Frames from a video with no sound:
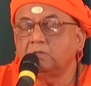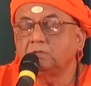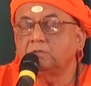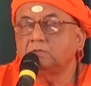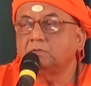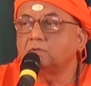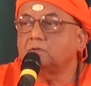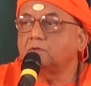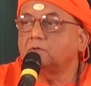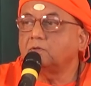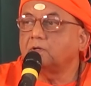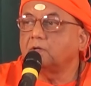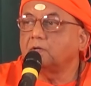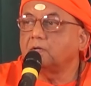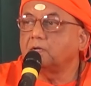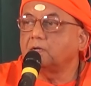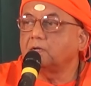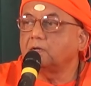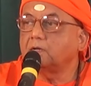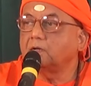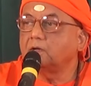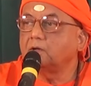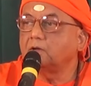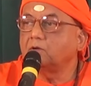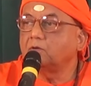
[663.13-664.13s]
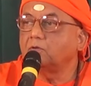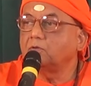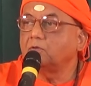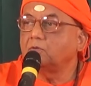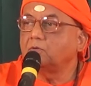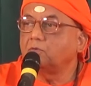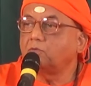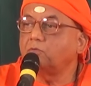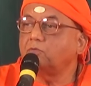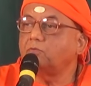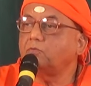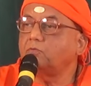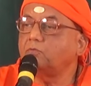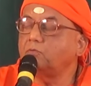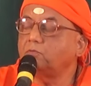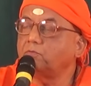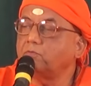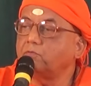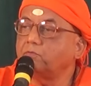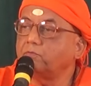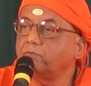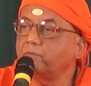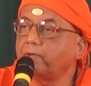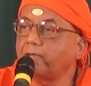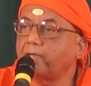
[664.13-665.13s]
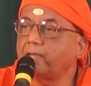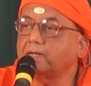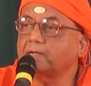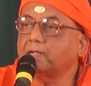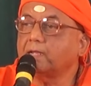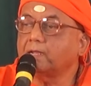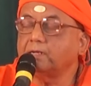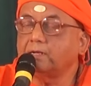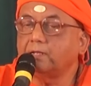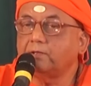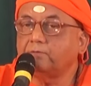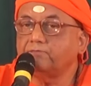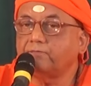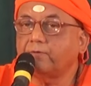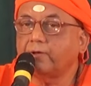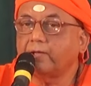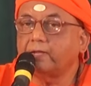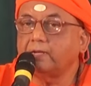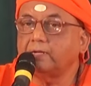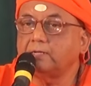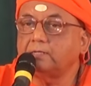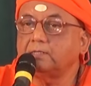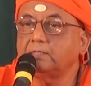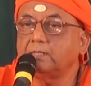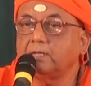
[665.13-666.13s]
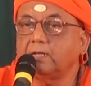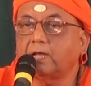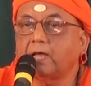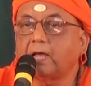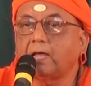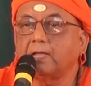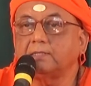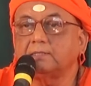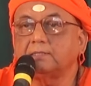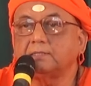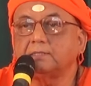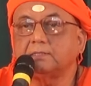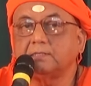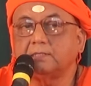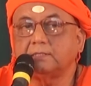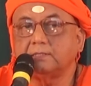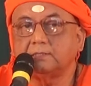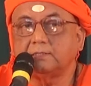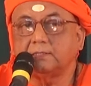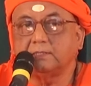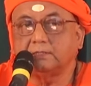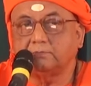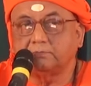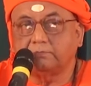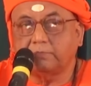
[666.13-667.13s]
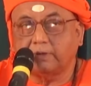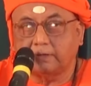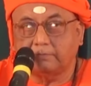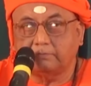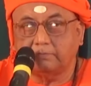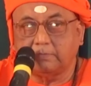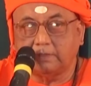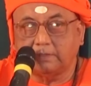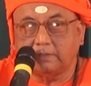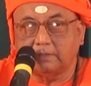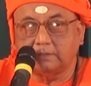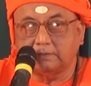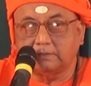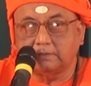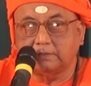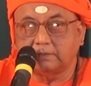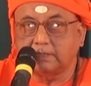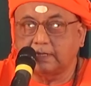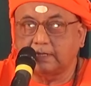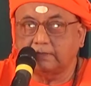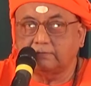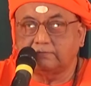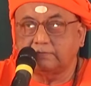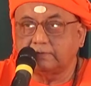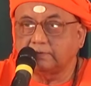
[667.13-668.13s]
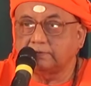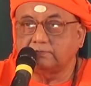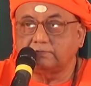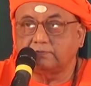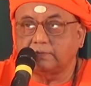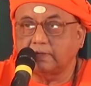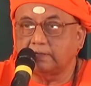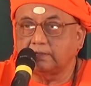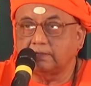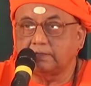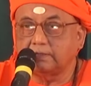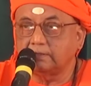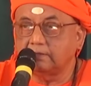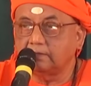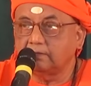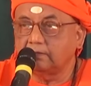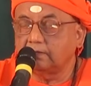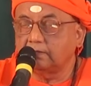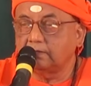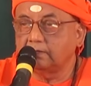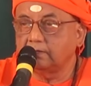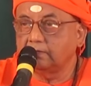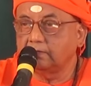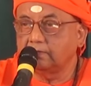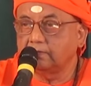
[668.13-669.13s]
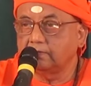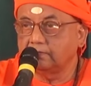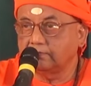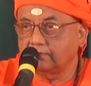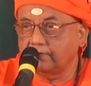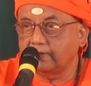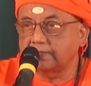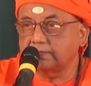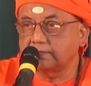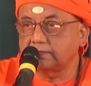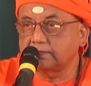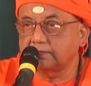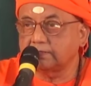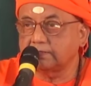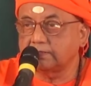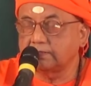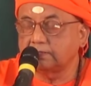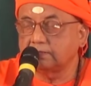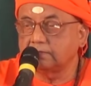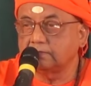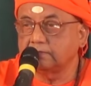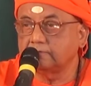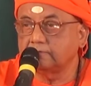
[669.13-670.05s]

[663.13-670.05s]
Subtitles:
So, where can I find the unchanging permanence? That was one quest.